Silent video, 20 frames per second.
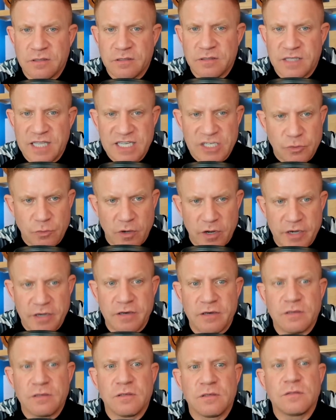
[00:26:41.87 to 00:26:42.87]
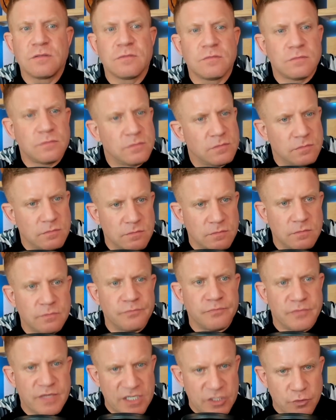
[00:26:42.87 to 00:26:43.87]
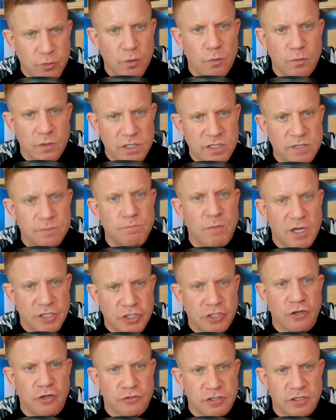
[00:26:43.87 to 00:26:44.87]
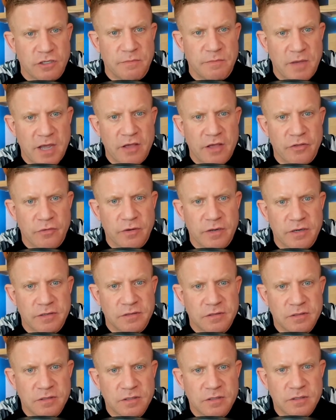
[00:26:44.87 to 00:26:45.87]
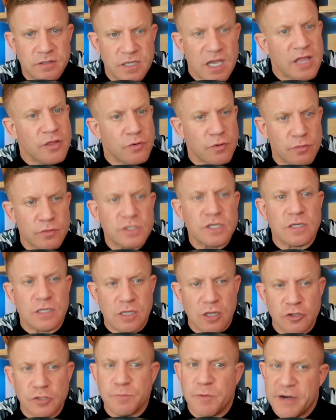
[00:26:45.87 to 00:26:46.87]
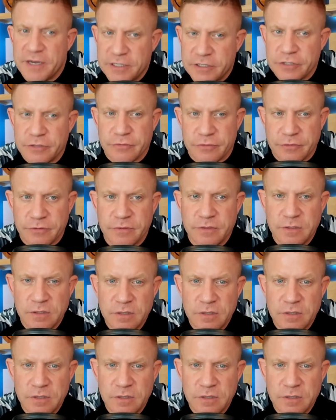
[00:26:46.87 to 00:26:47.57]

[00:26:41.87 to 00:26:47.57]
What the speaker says: This one was much closer than my other one. The other one was a close buddy too, dude.